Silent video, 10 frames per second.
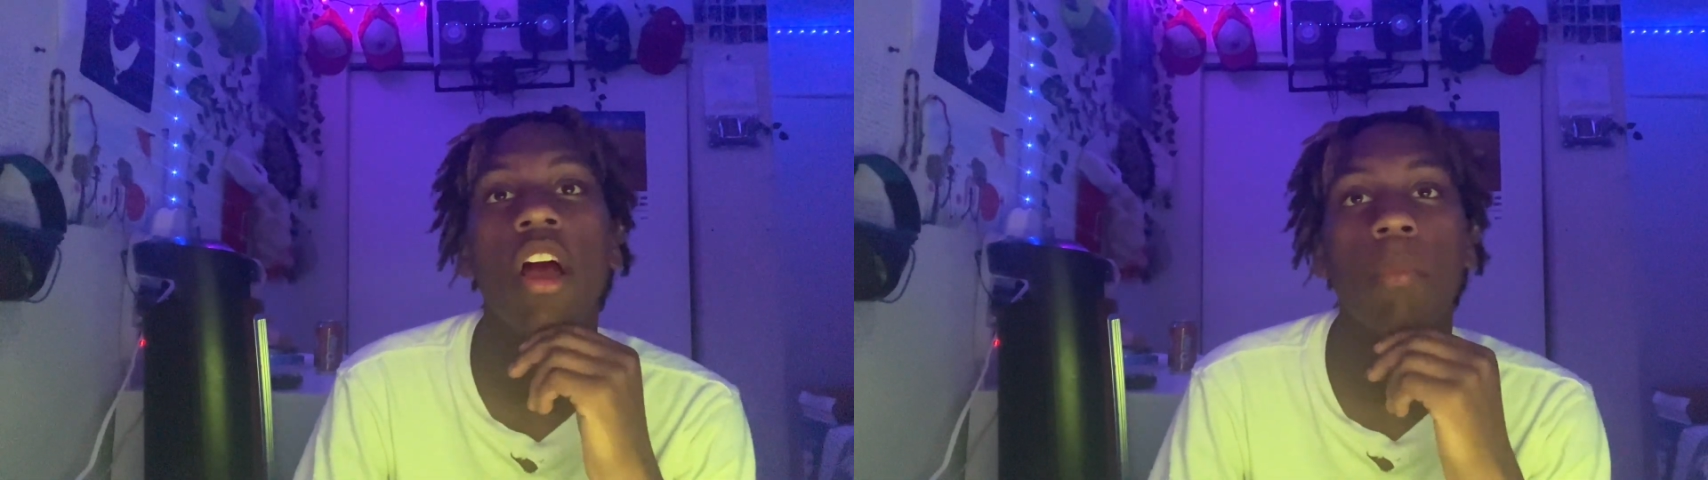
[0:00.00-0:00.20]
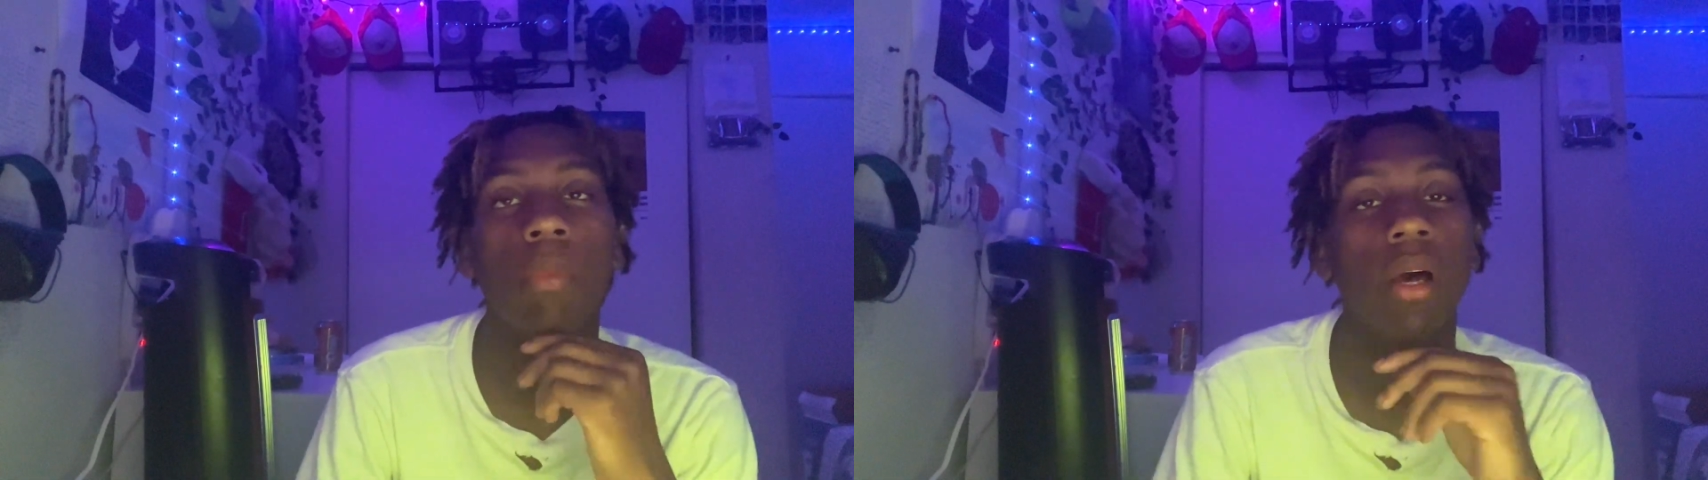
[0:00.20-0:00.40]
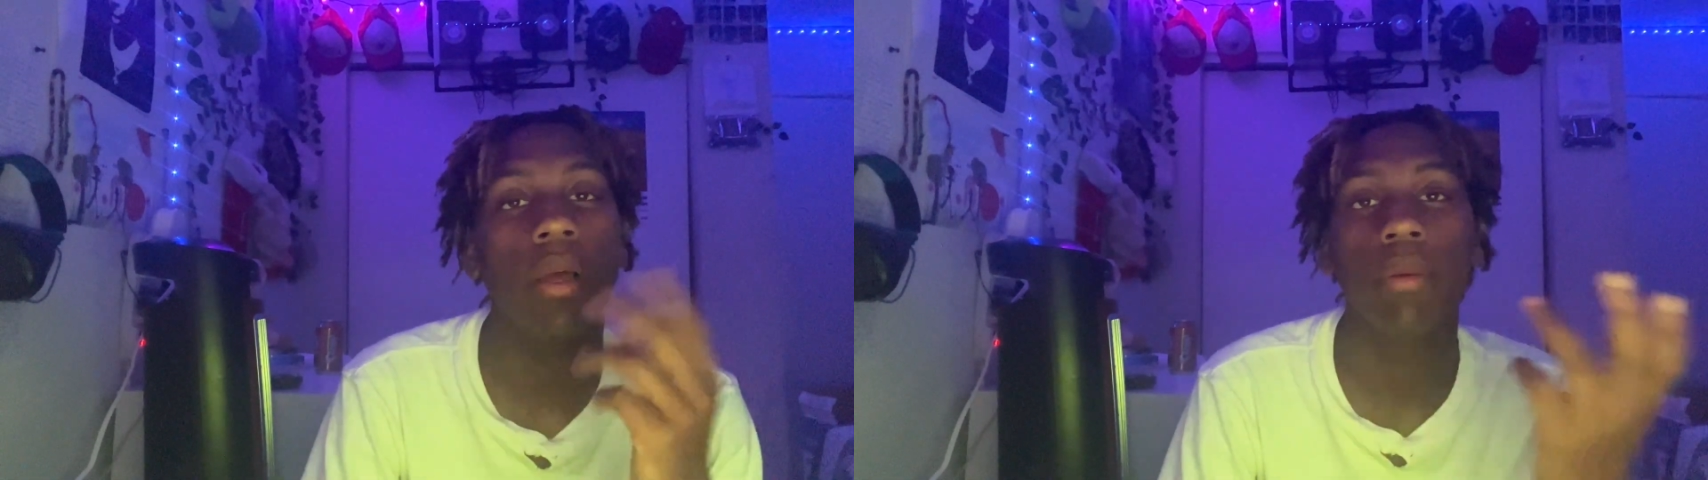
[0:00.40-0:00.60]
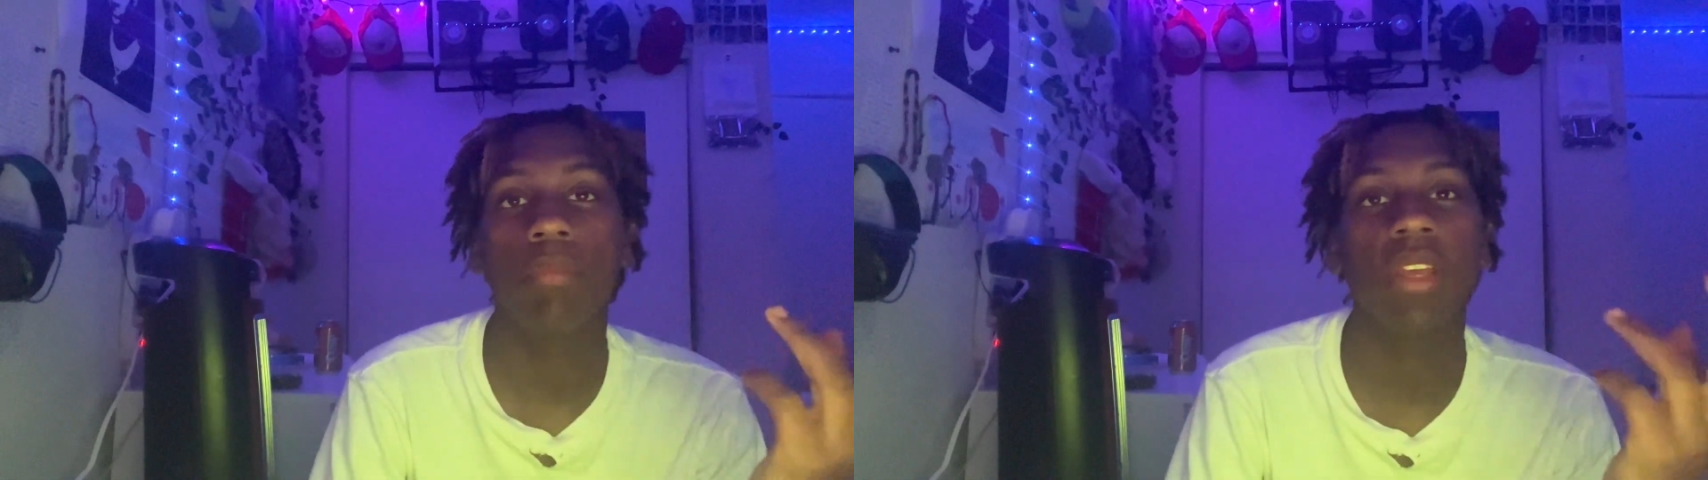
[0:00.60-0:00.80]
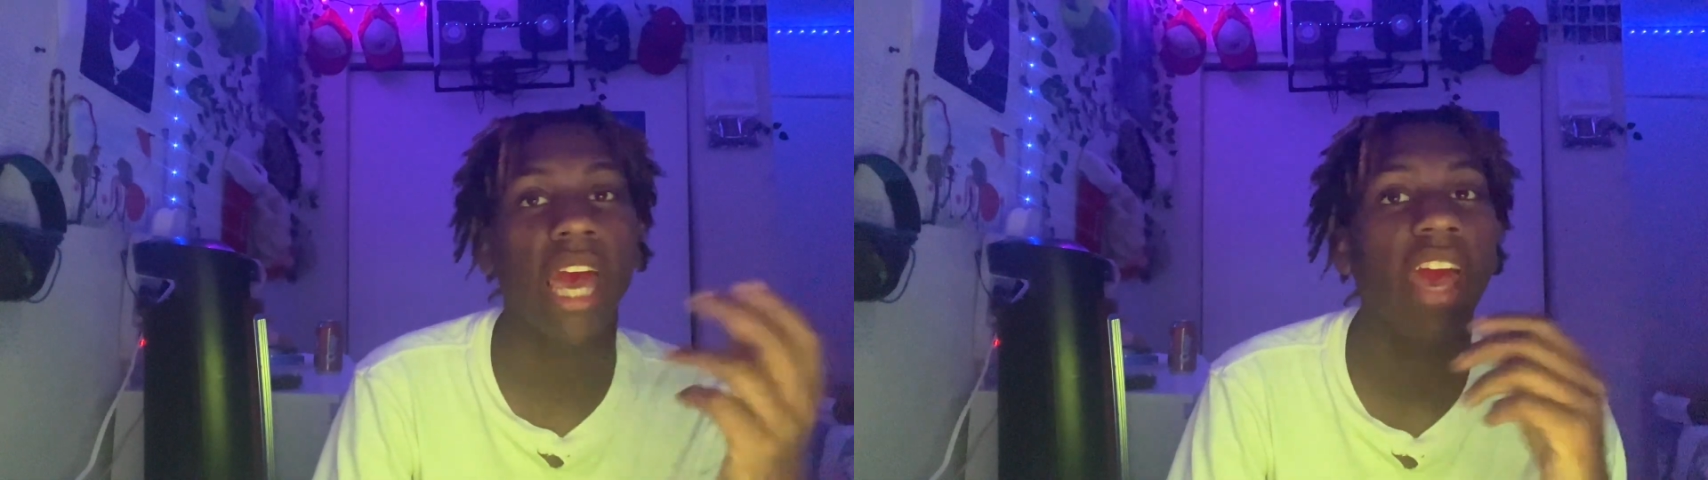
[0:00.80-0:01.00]
But
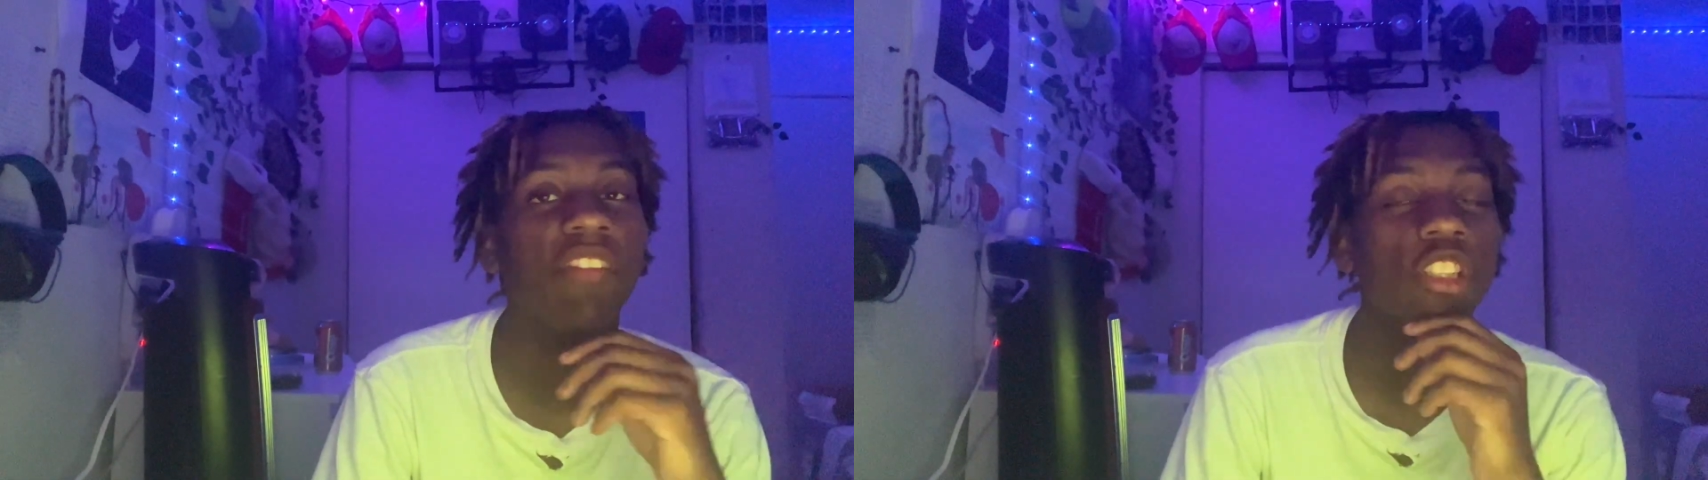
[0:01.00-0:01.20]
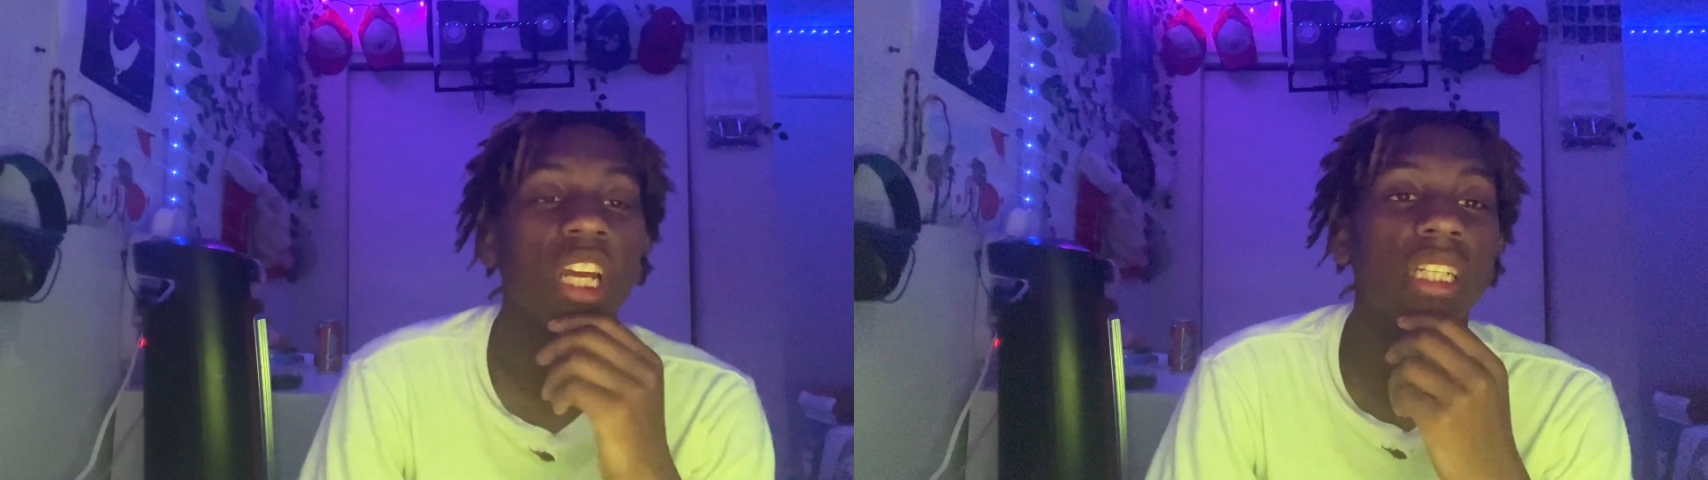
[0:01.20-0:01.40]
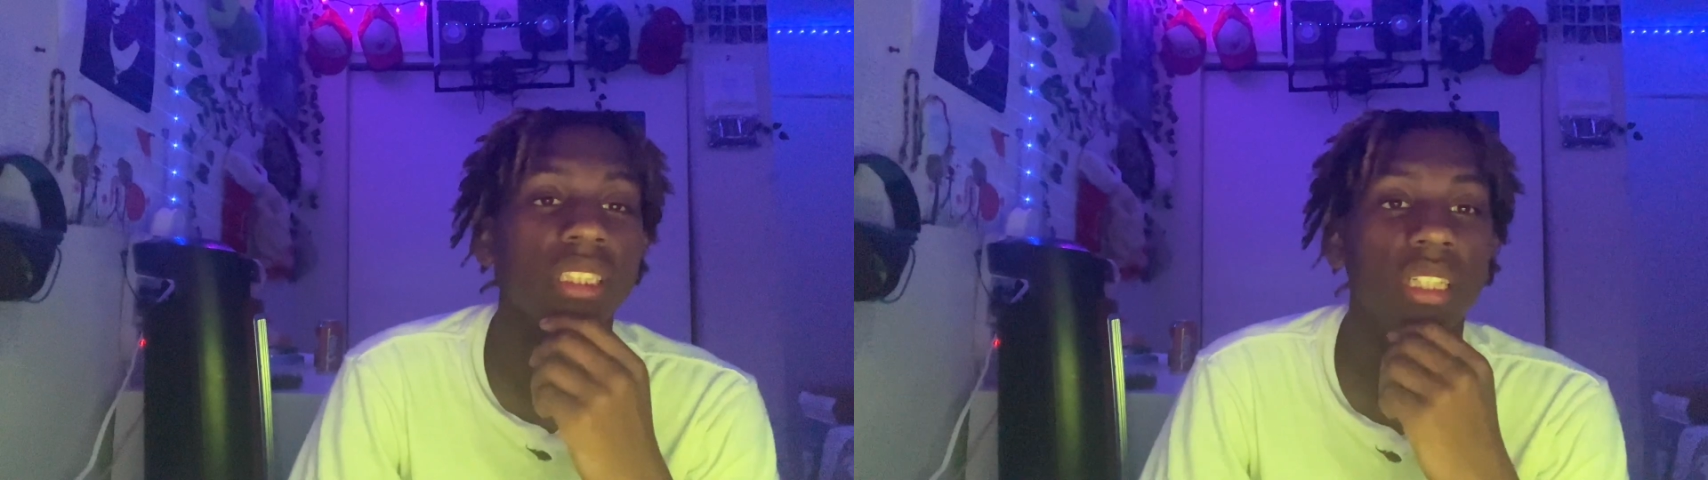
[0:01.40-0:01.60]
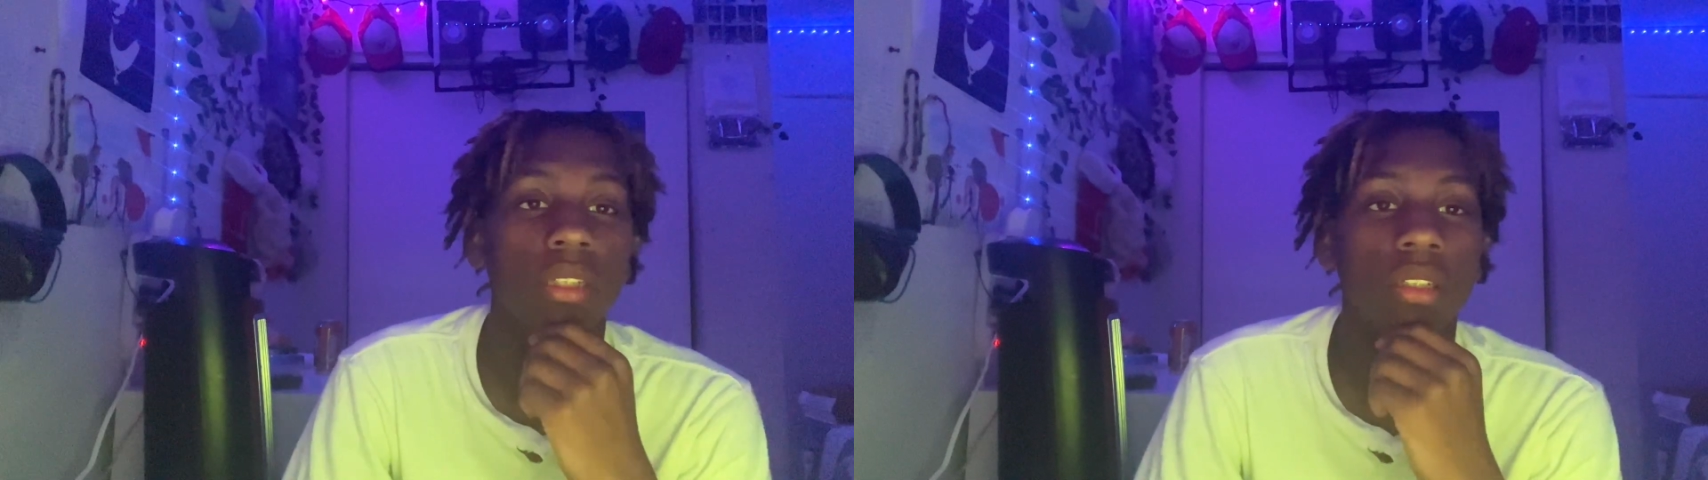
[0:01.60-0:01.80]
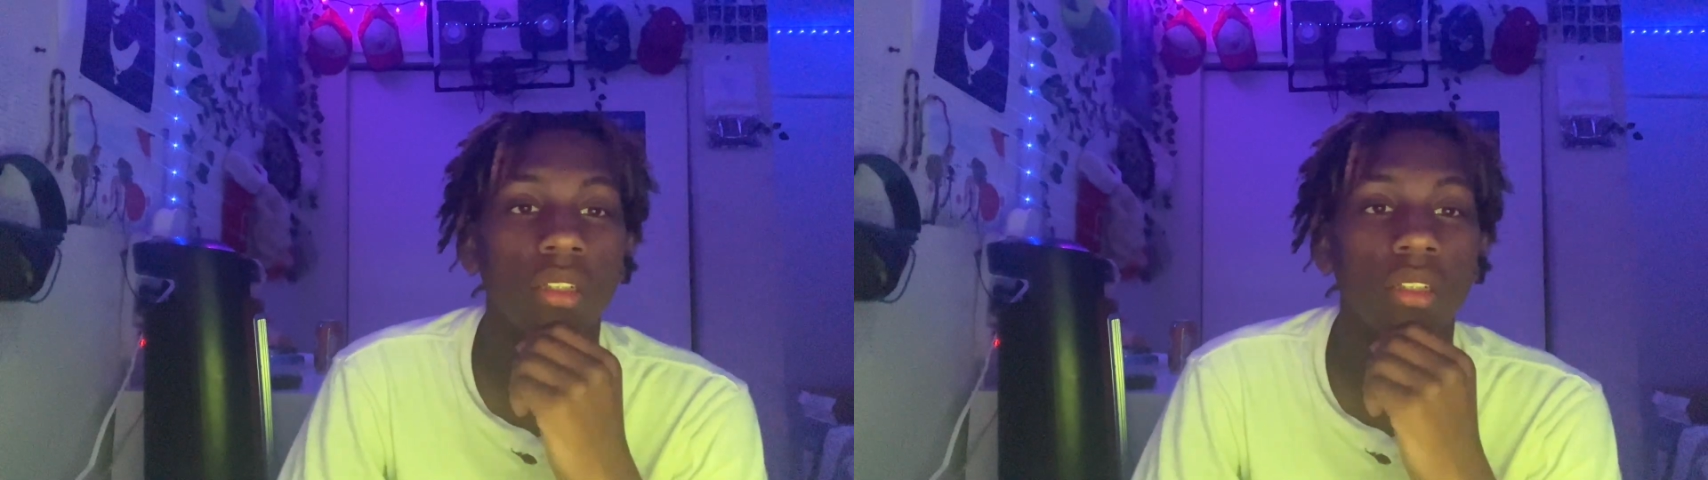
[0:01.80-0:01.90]
Ava changed it.